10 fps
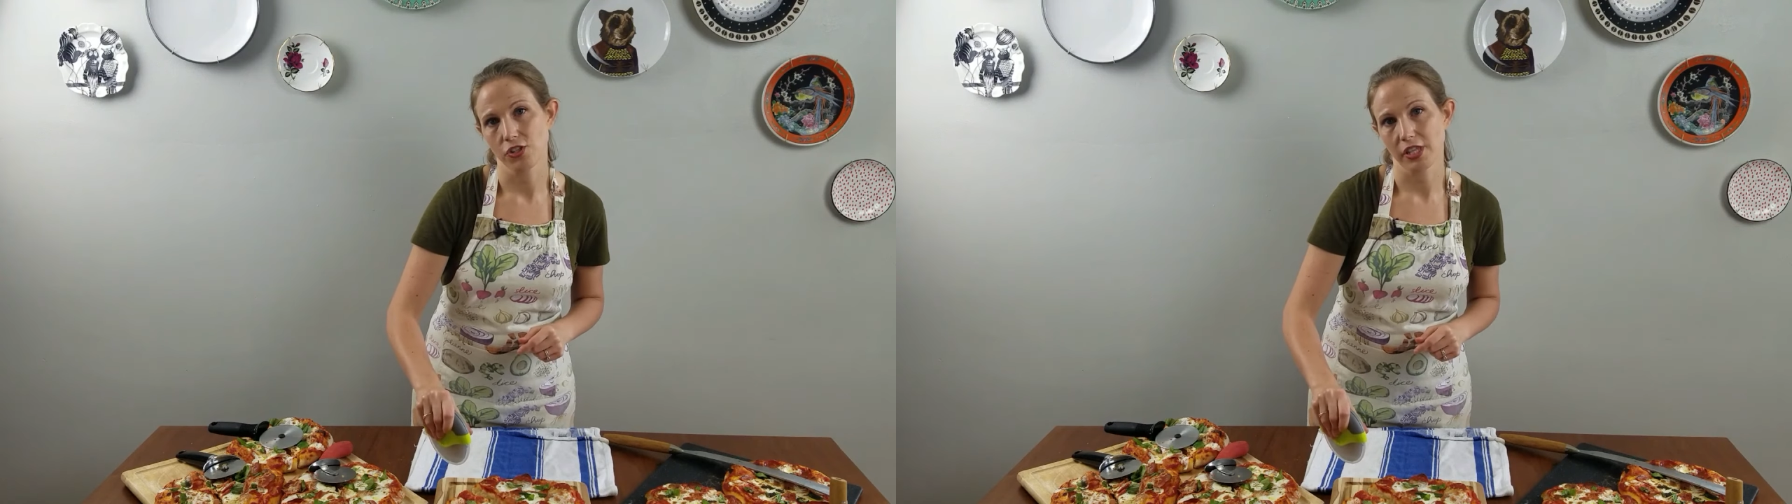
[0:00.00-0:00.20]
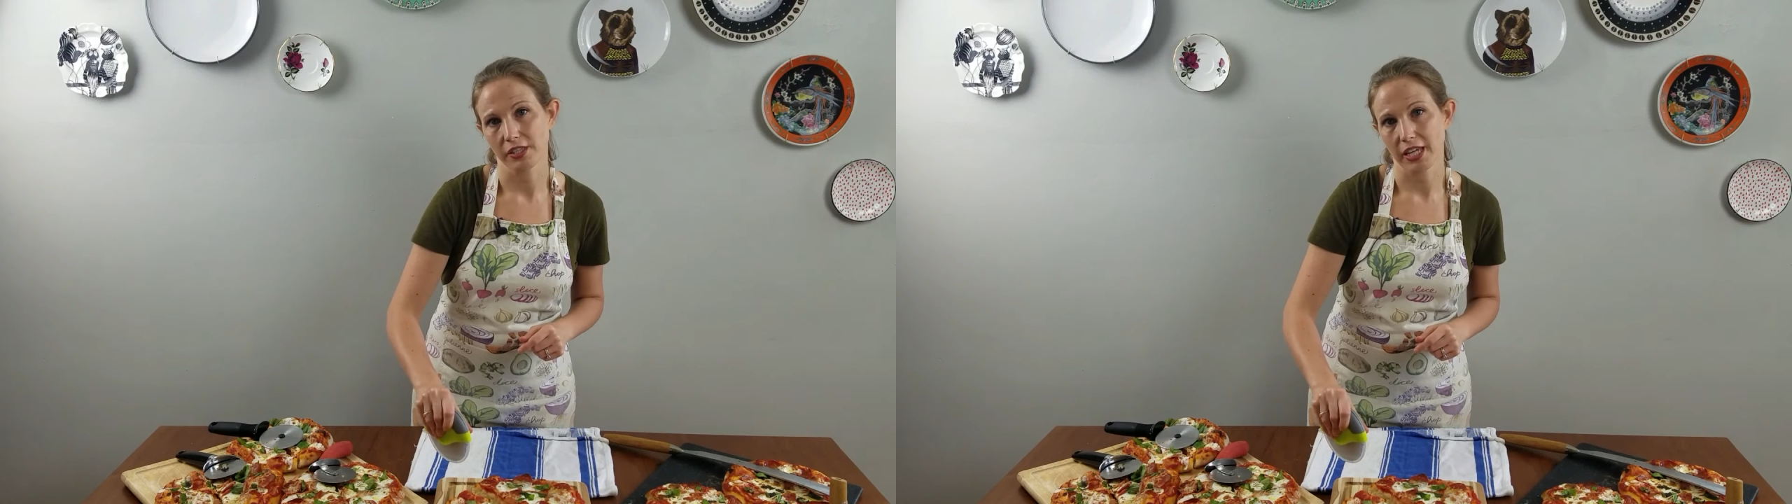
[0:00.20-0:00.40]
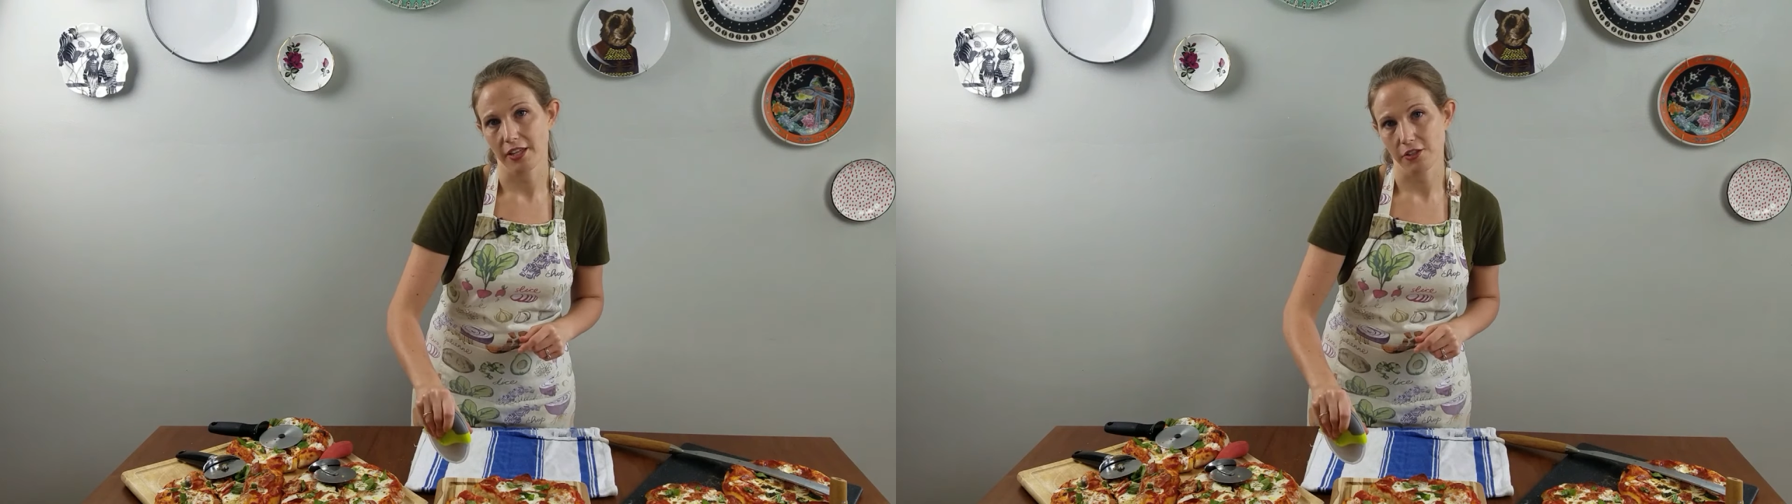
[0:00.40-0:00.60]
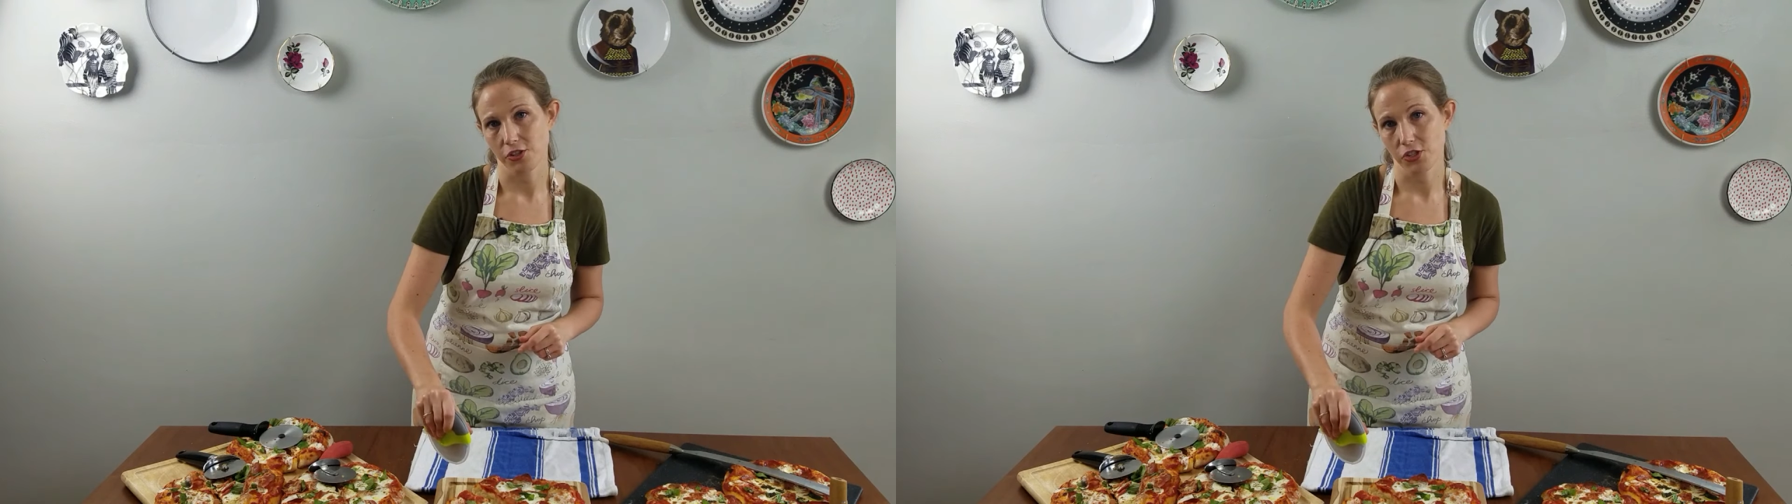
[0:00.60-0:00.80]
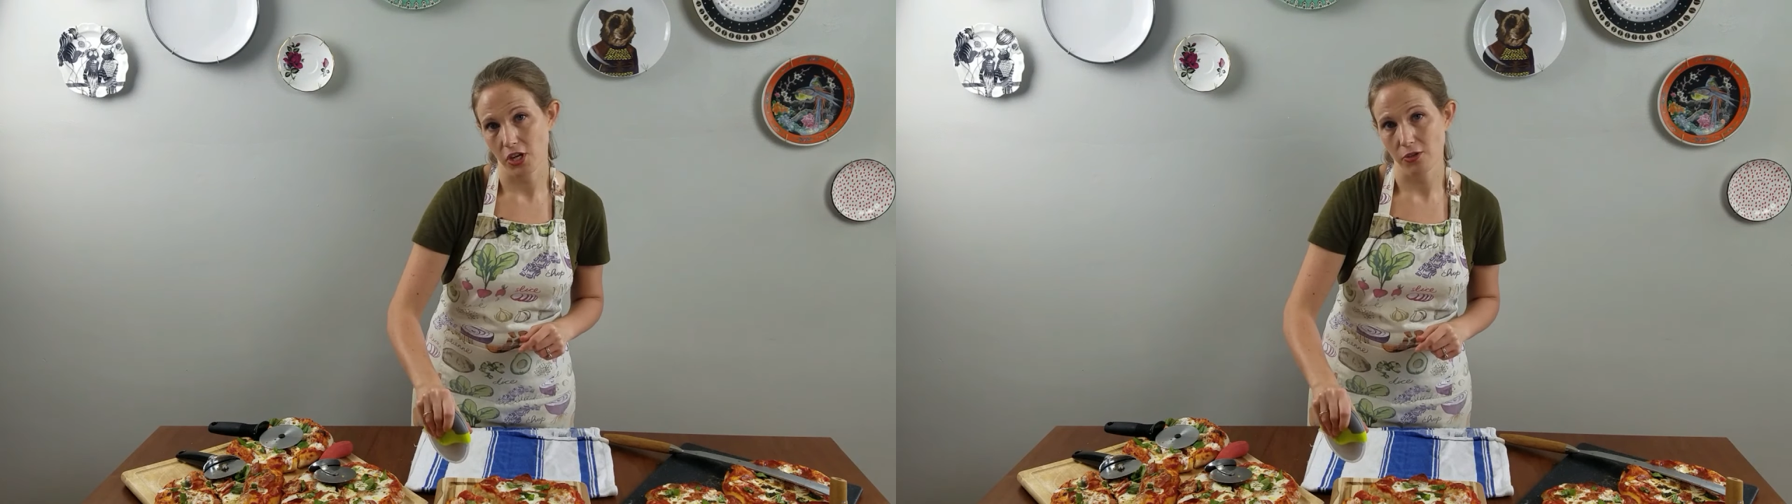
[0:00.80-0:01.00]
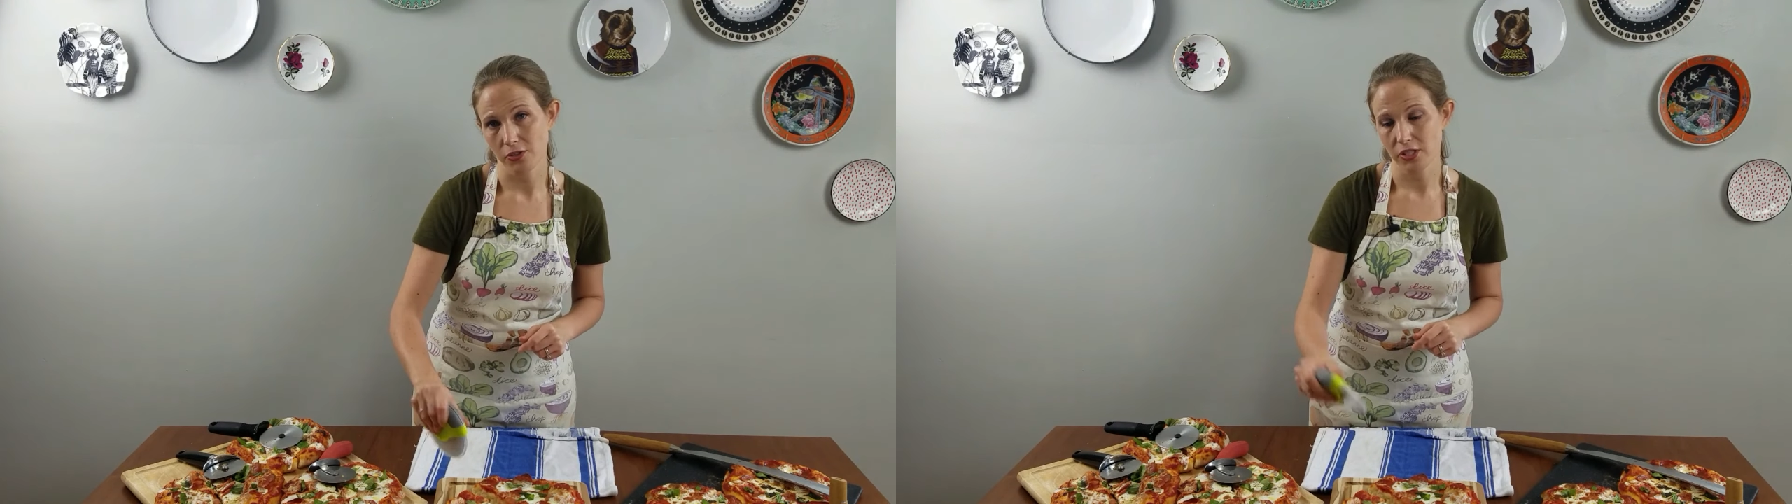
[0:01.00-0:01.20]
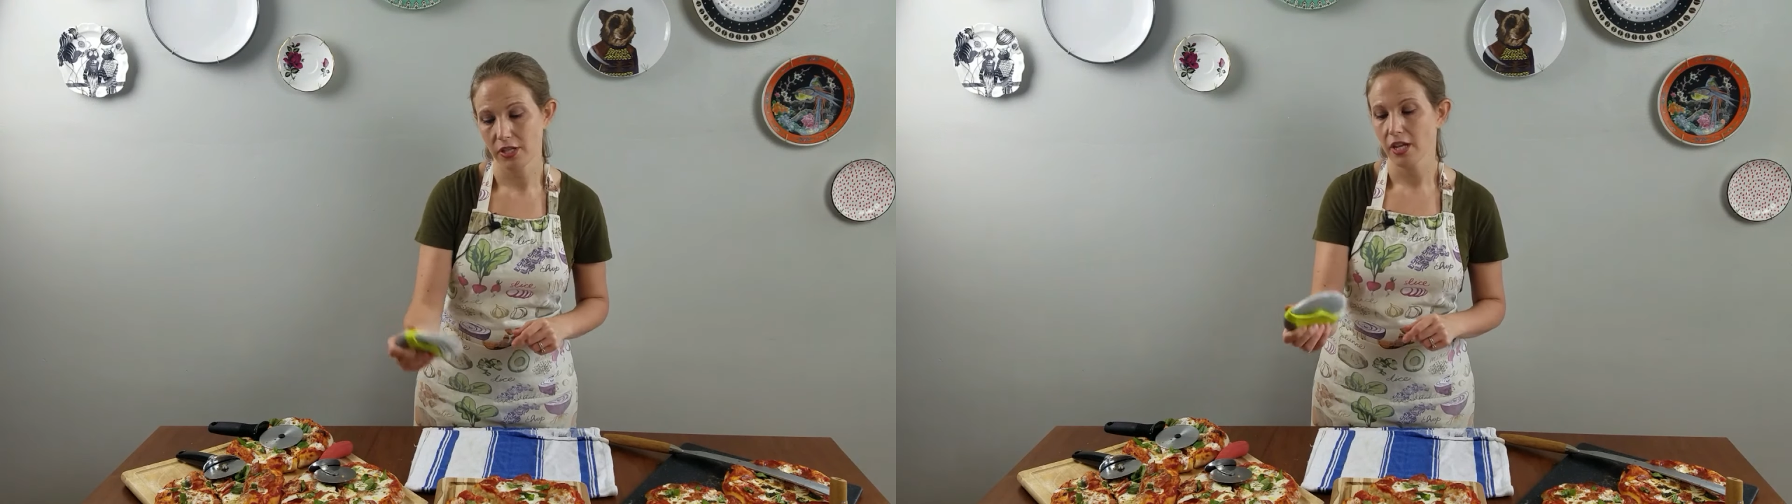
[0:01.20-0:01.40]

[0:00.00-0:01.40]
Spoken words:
that the others don't.